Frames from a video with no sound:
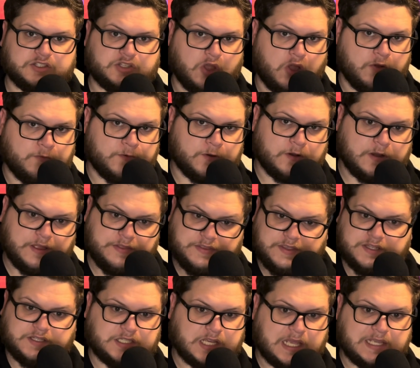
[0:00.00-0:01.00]
is over and
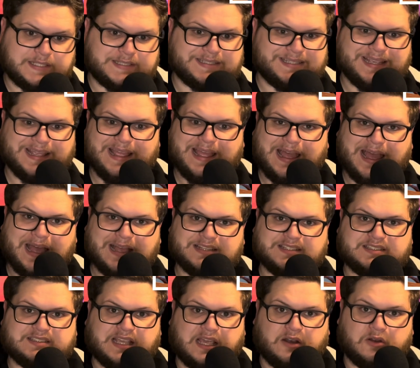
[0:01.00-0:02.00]
the dust
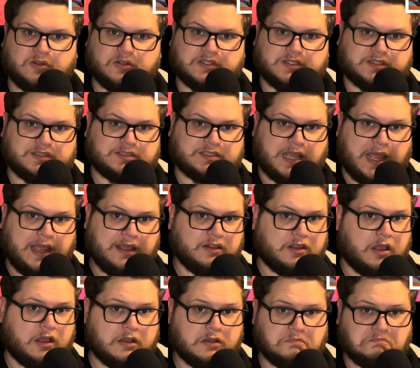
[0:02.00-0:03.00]
has settled, Tai
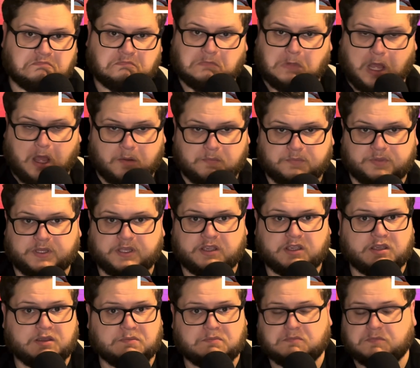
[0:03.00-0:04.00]
Lung
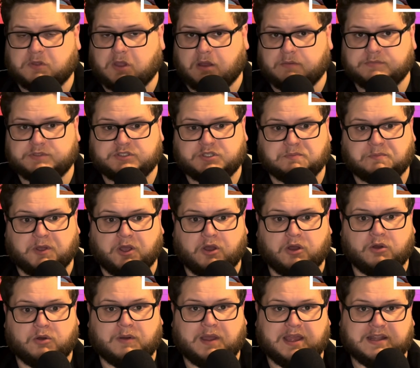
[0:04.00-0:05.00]
humbly comes to
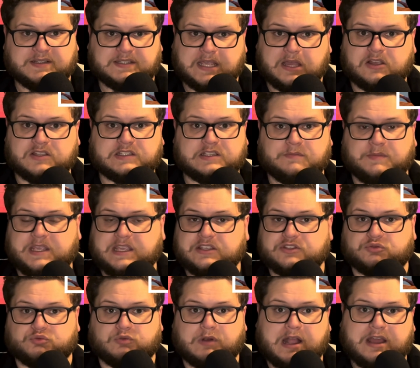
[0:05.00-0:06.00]
Po and tells him he
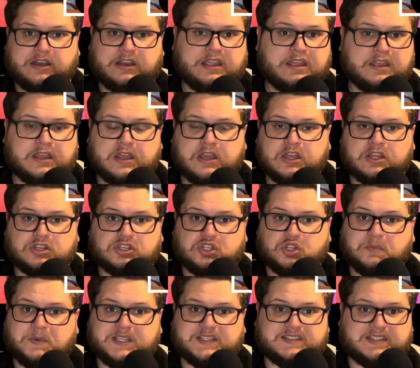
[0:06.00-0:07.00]
is ready
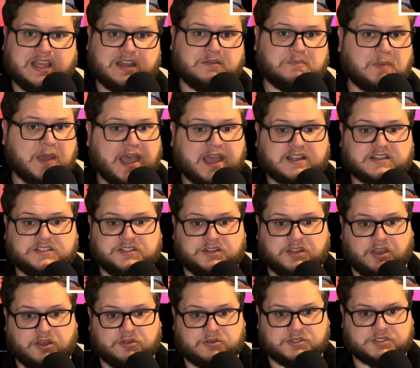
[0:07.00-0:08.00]
to be sent back to
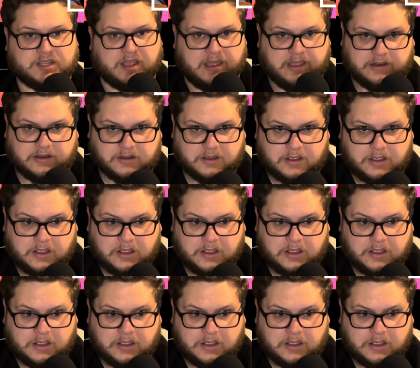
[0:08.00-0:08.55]
the other side.